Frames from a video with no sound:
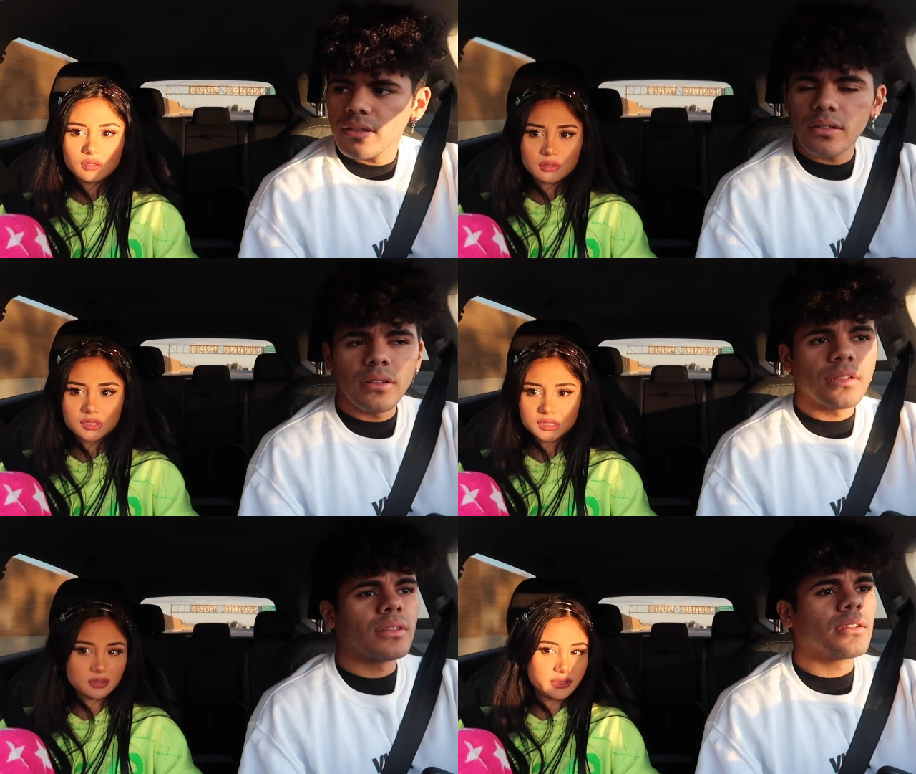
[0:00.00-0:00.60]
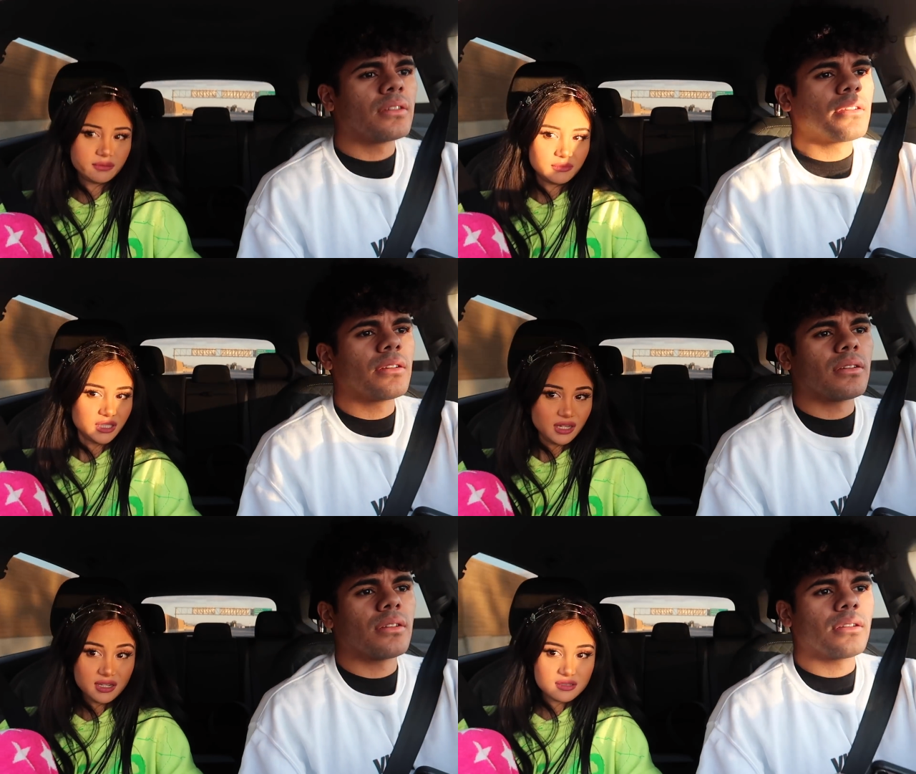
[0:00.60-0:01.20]
Speaker 1: Do you need
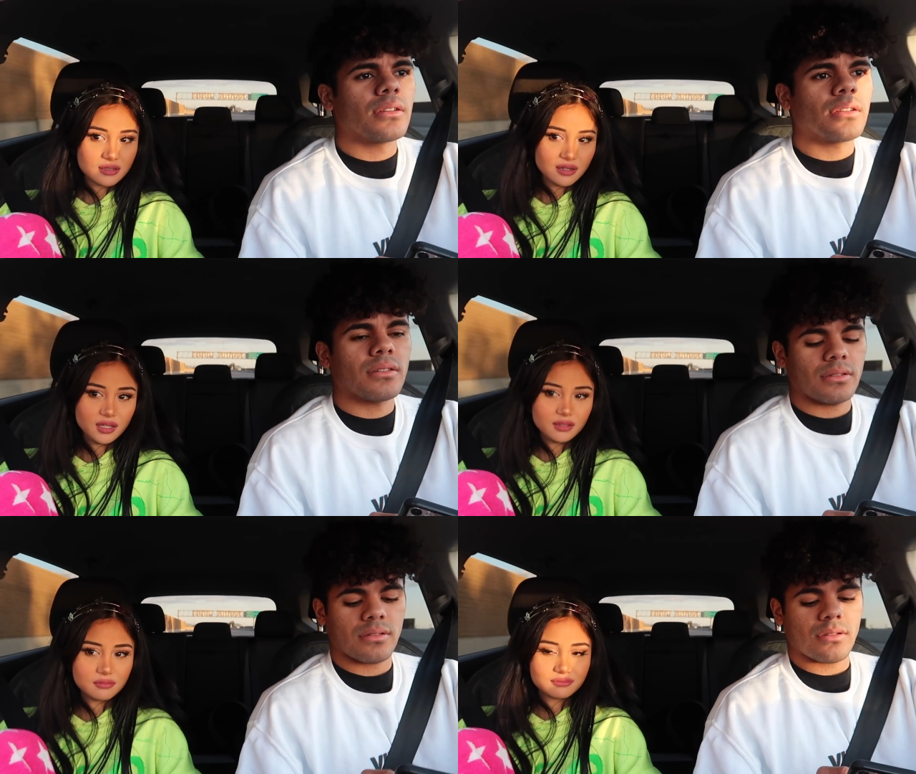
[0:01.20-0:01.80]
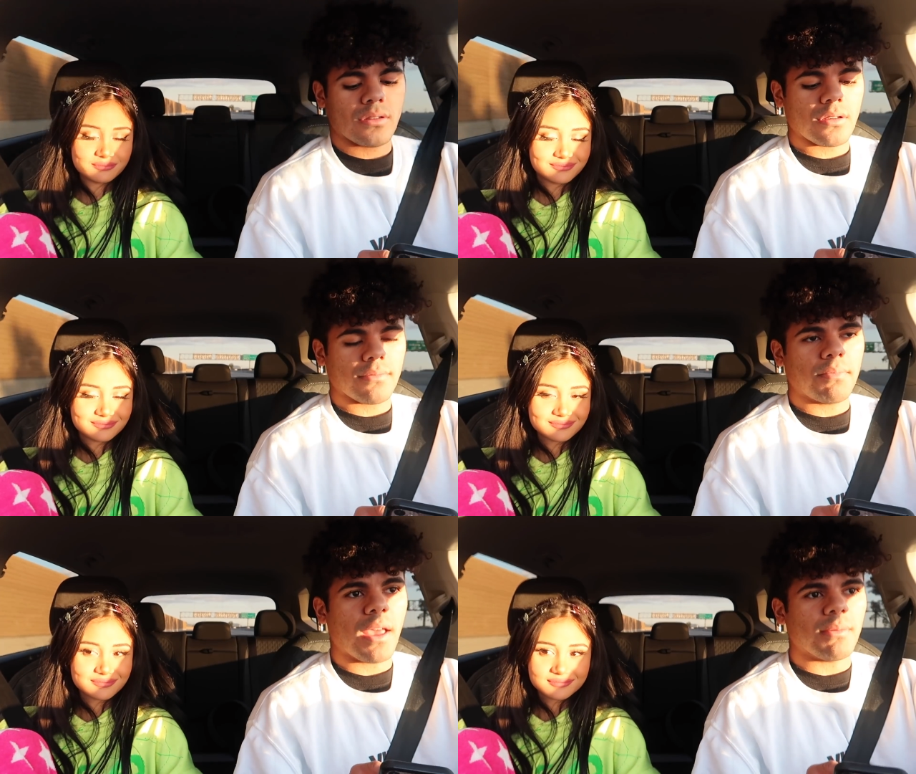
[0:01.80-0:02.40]
me to answer it?
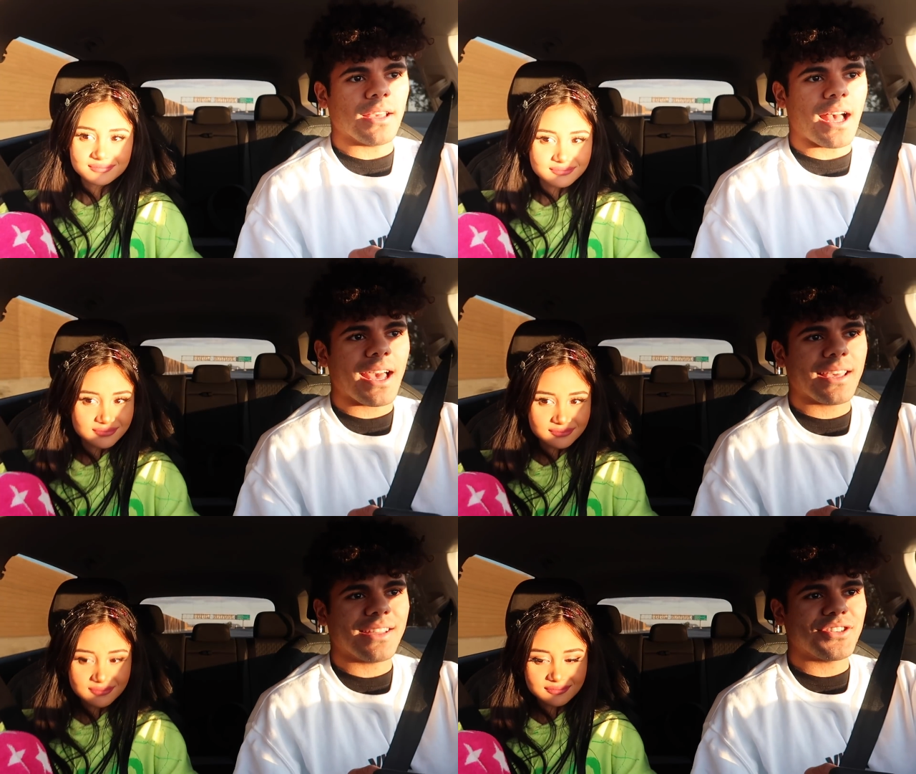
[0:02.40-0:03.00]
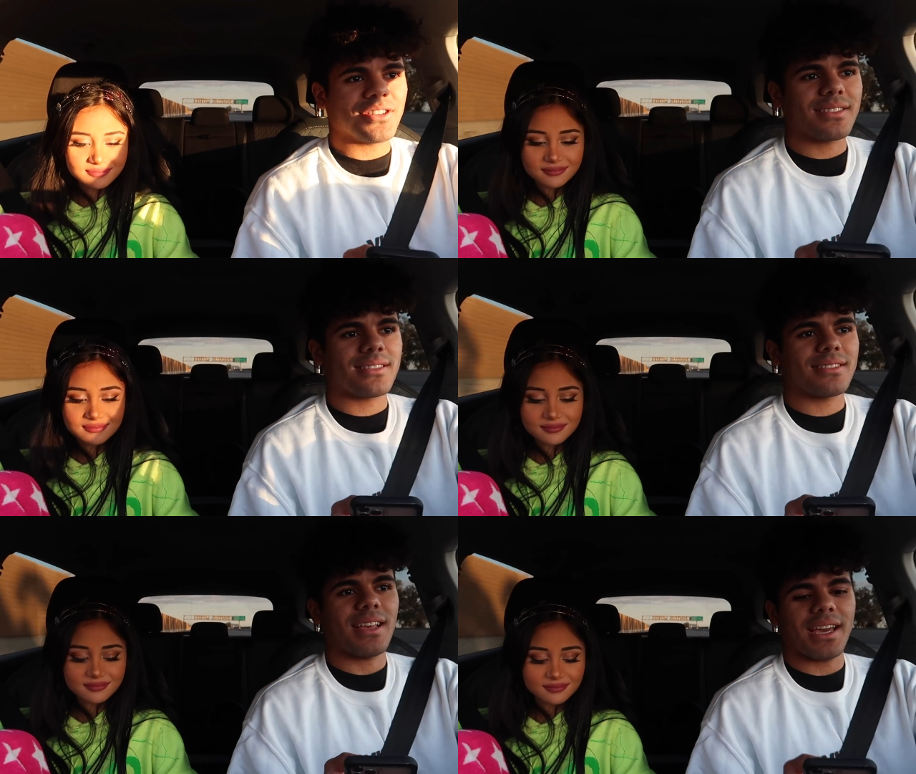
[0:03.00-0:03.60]
Speaker 2: Baby, I can just,
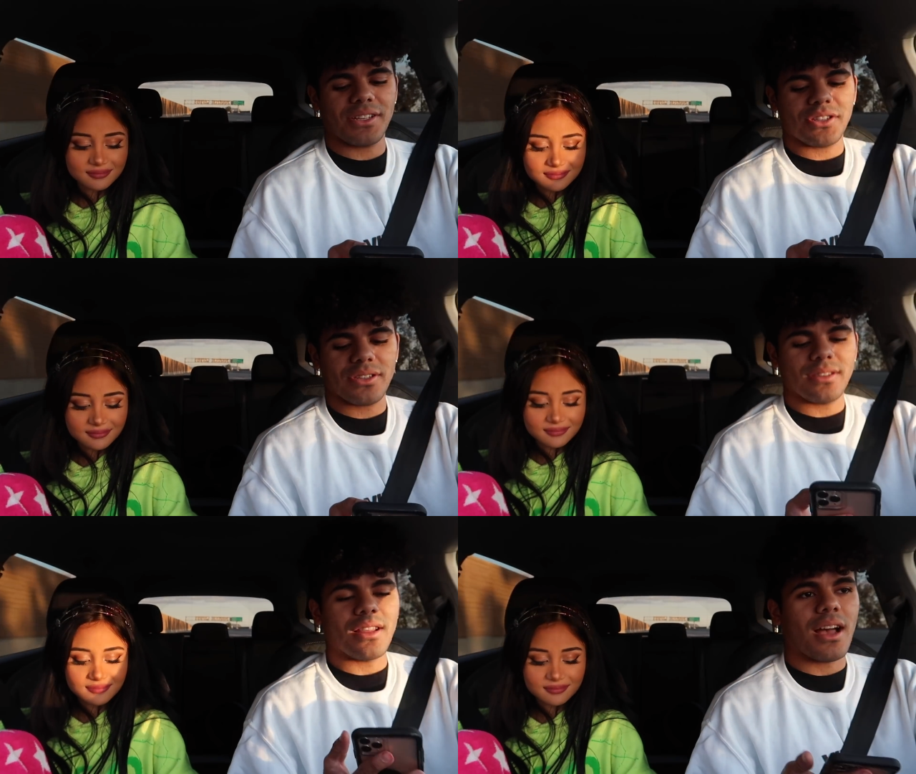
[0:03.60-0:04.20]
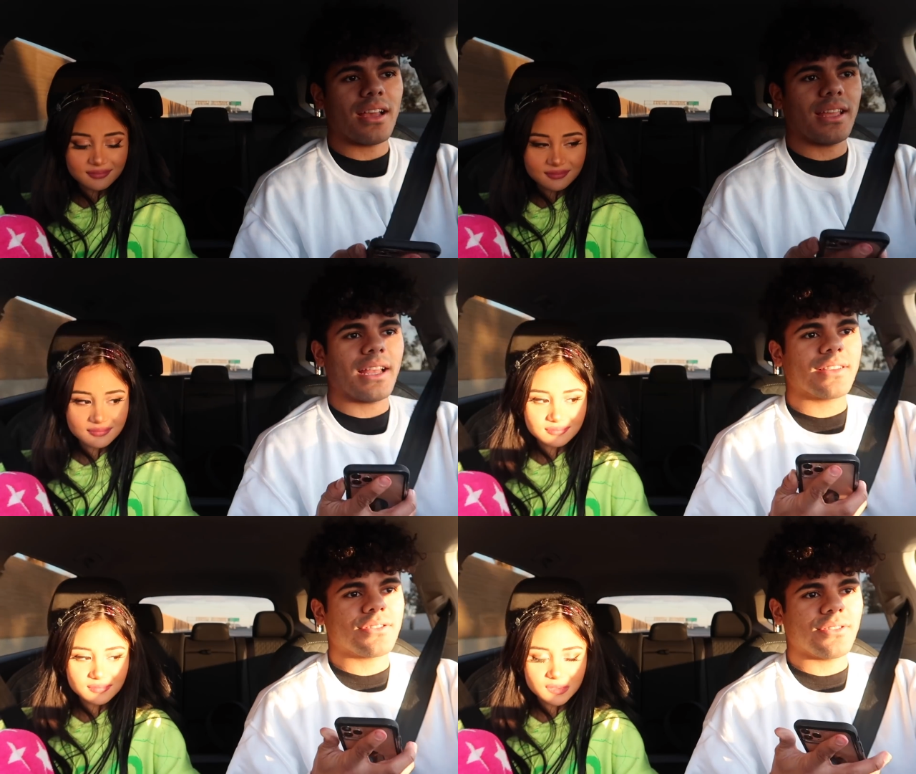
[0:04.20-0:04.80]
I can just not
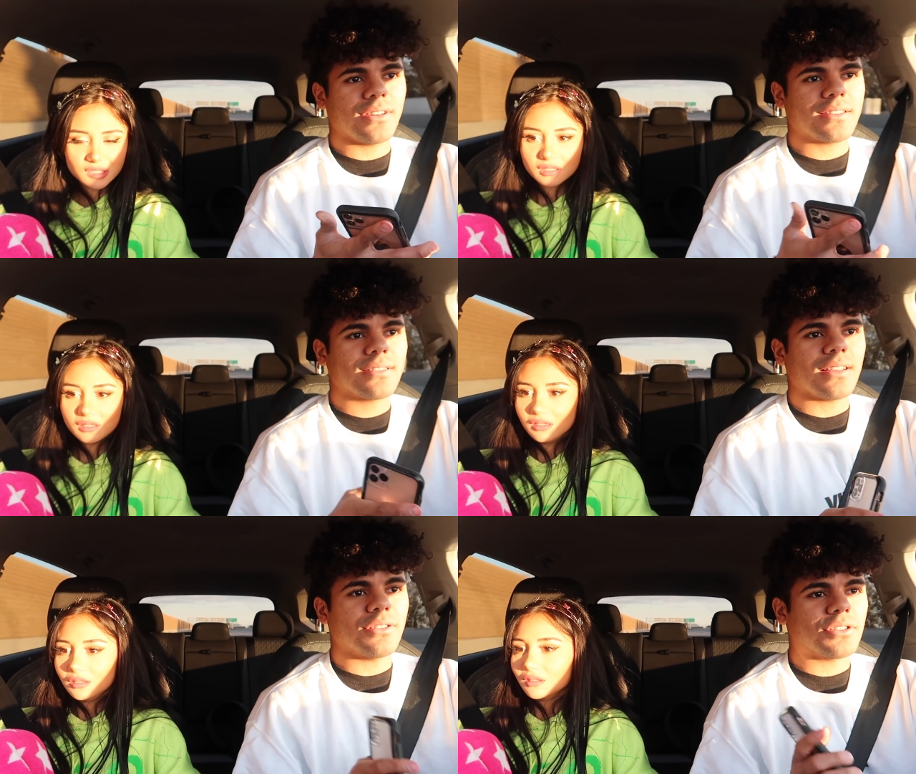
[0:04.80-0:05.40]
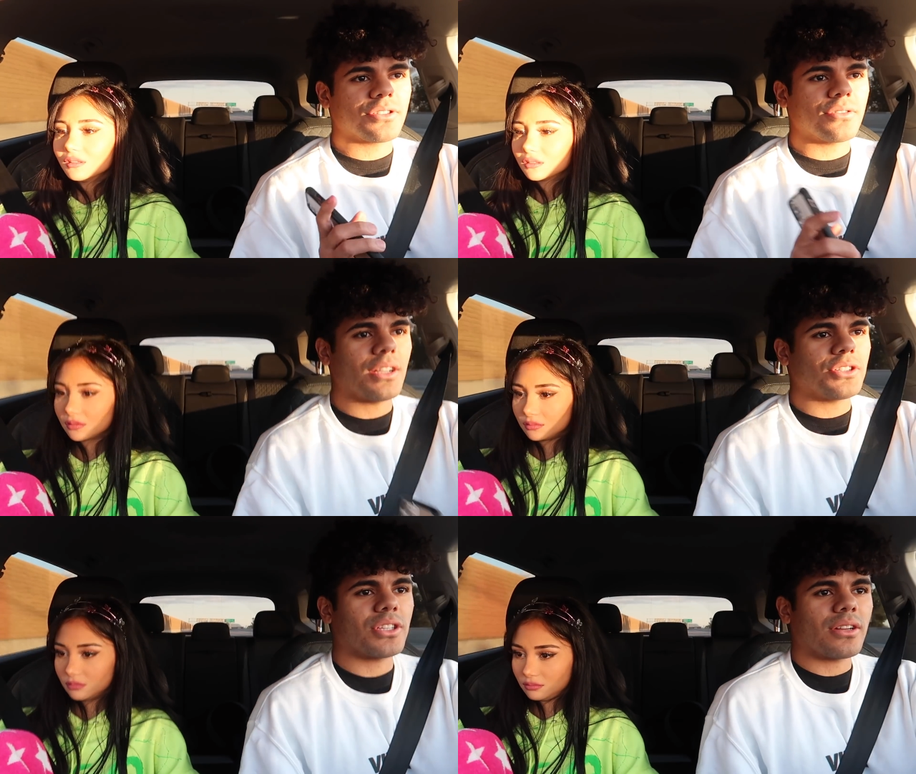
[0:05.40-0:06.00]
answer it. I'll just,
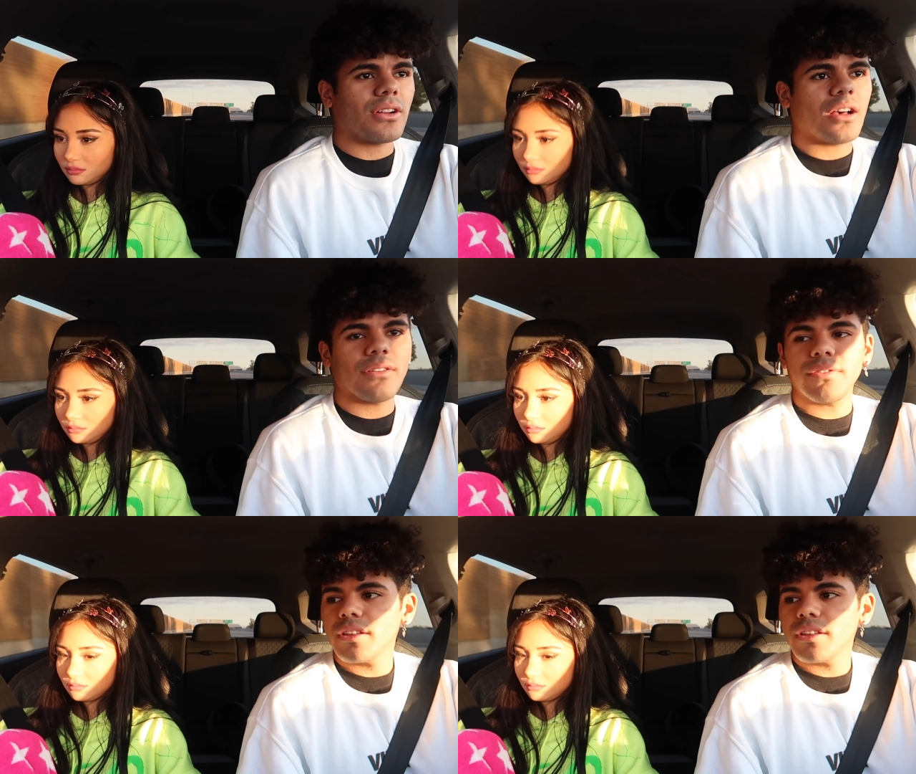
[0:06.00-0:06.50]
I'd shut it off.